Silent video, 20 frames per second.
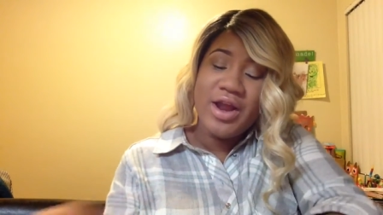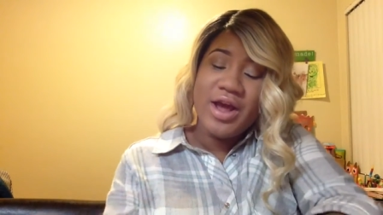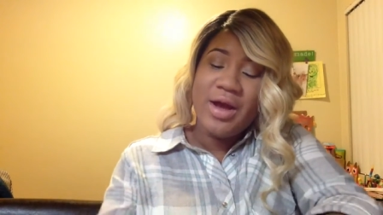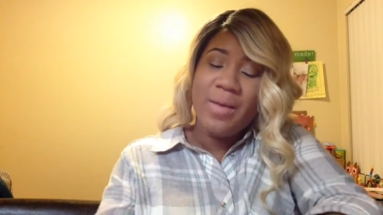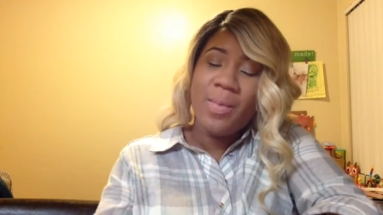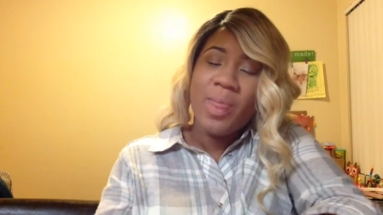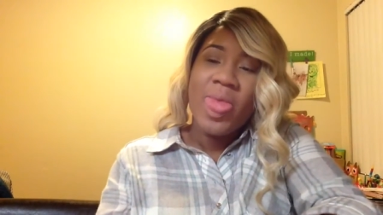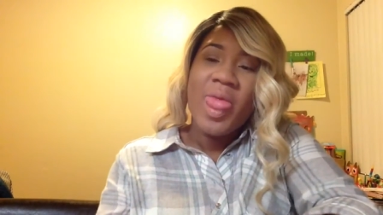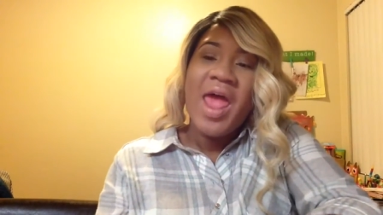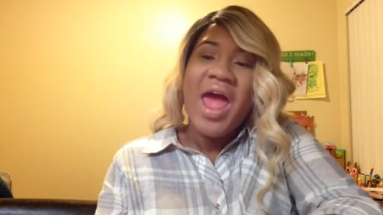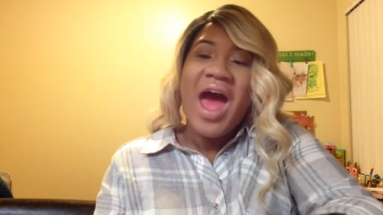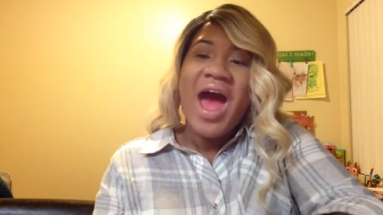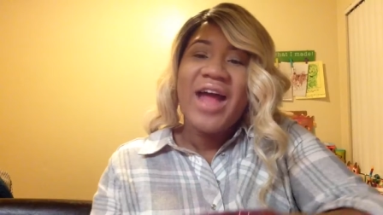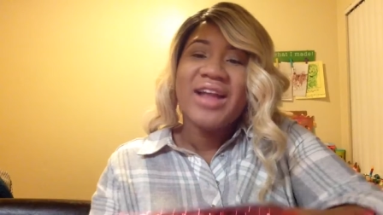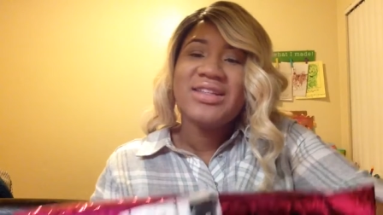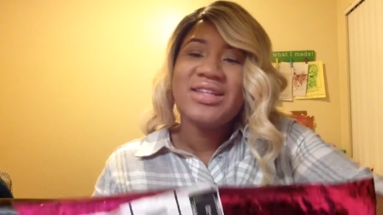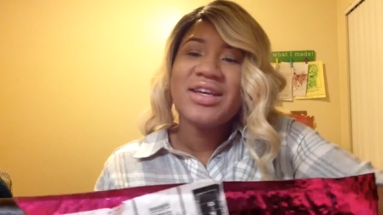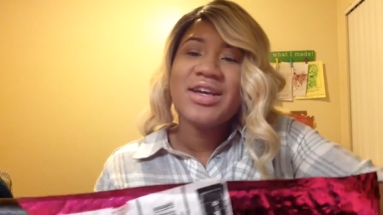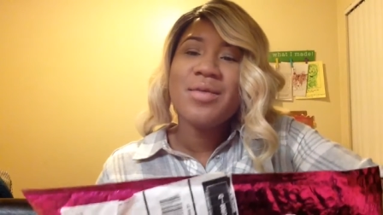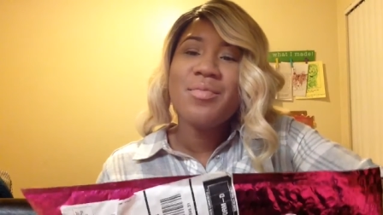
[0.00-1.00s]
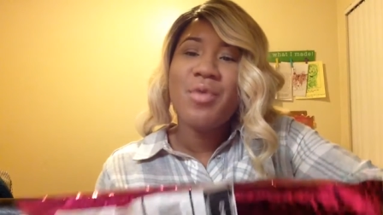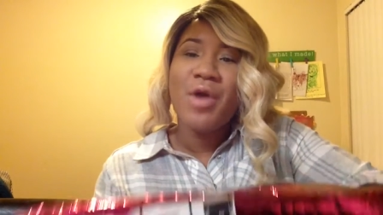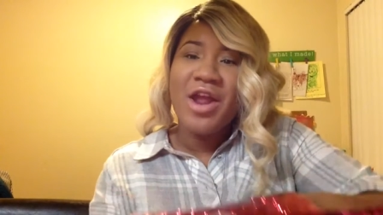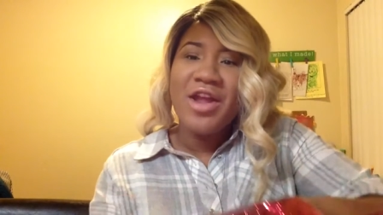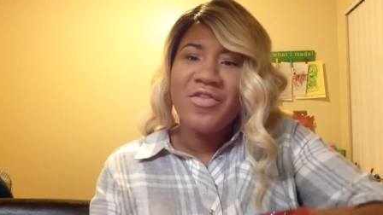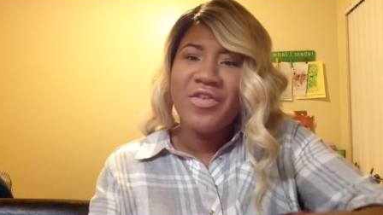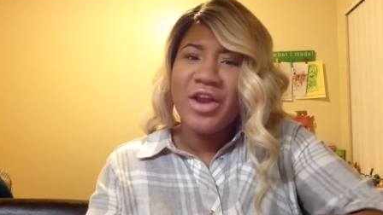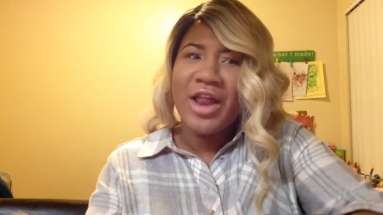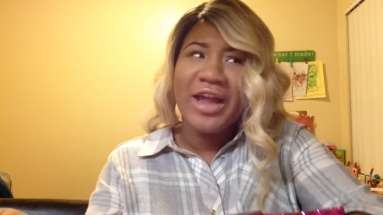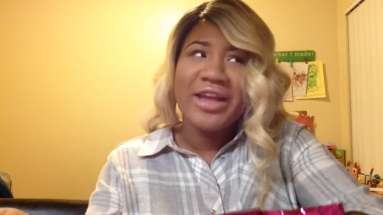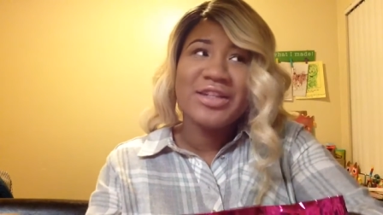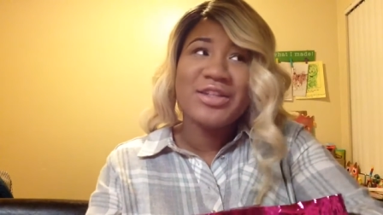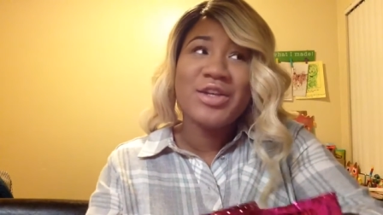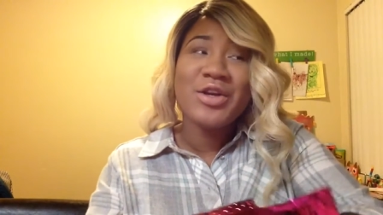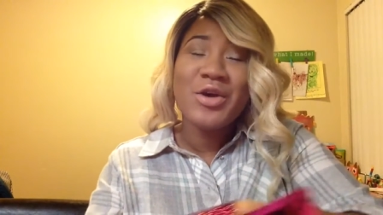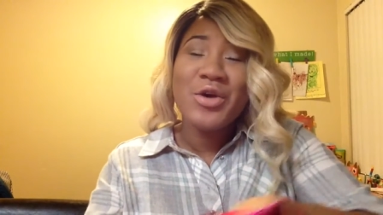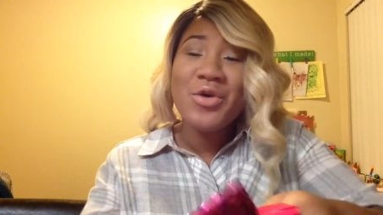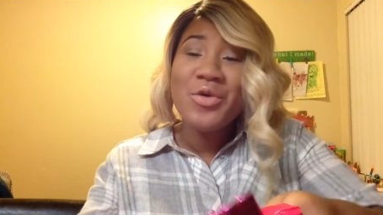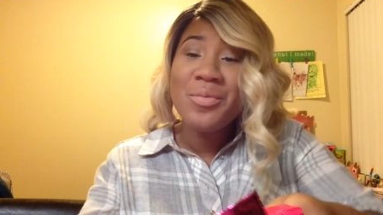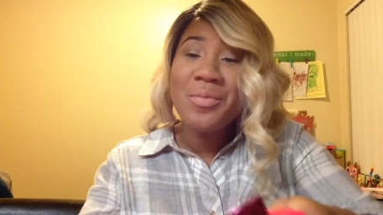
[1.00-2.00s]
Um, I took a break for like
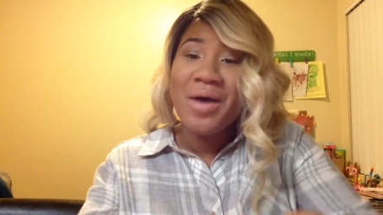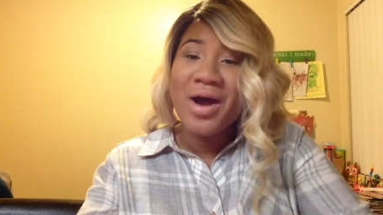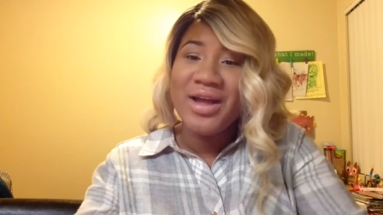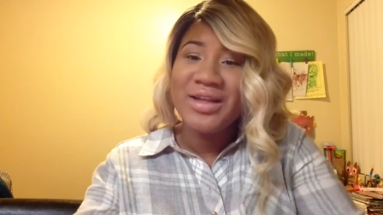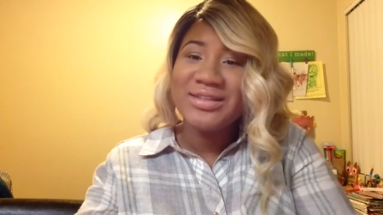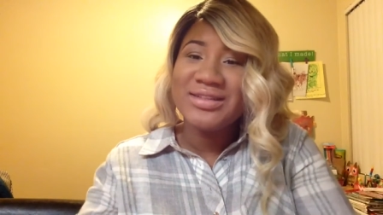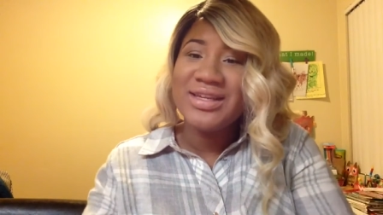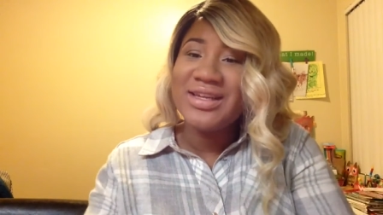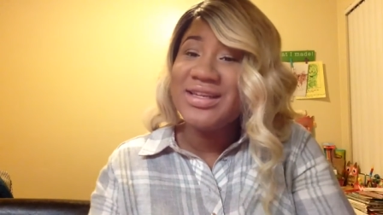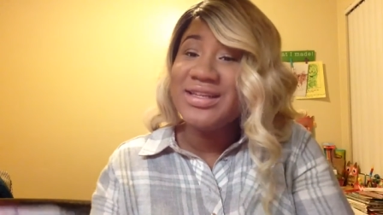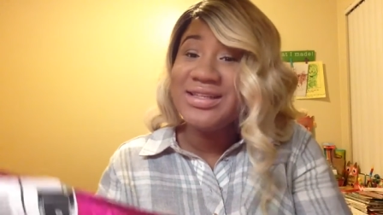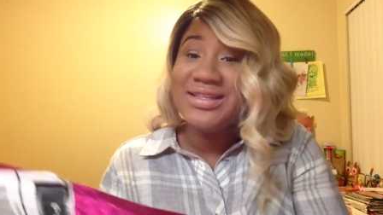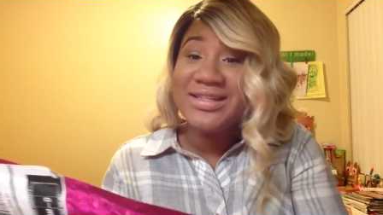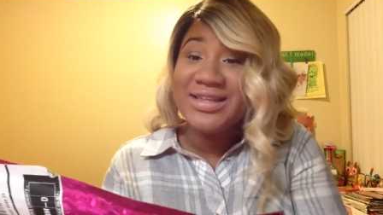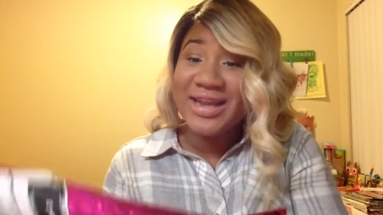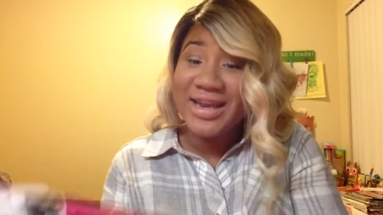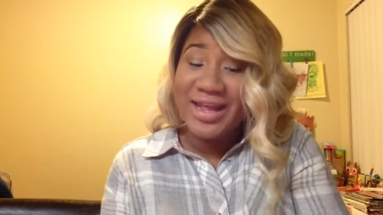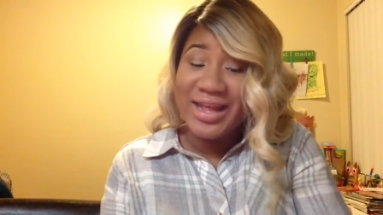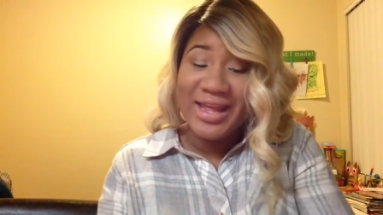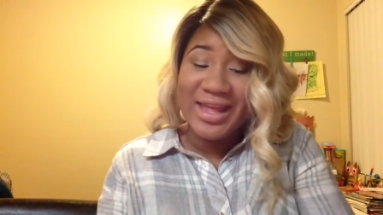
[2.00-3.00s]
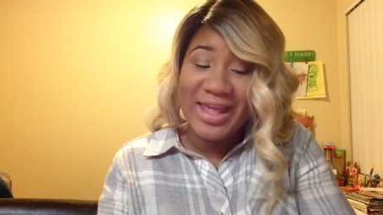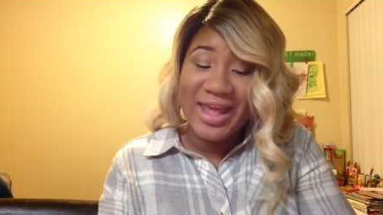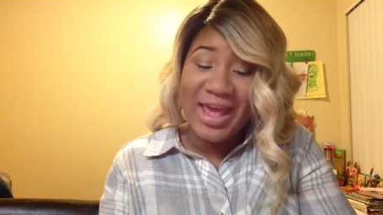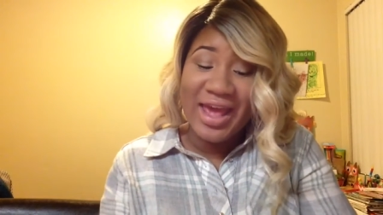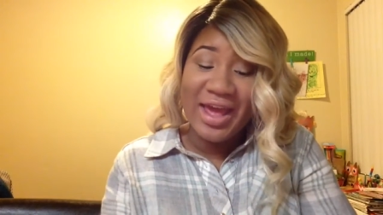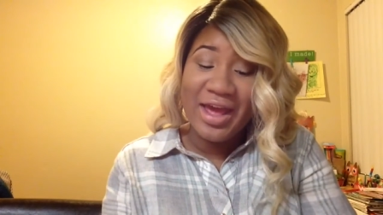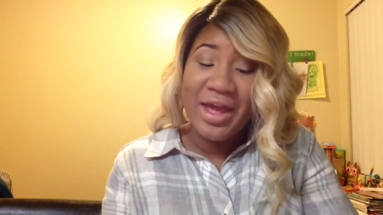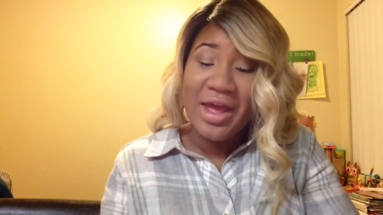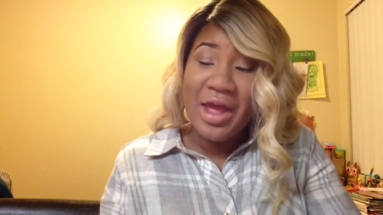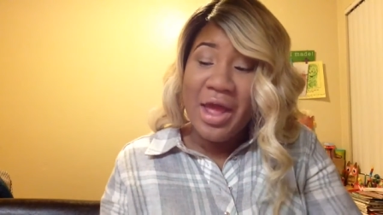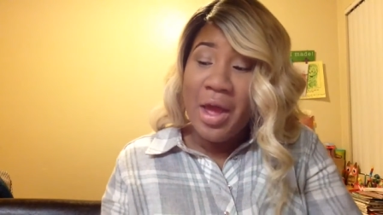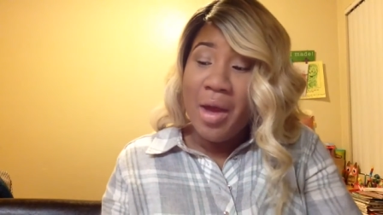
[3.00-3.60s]
two months and didn't get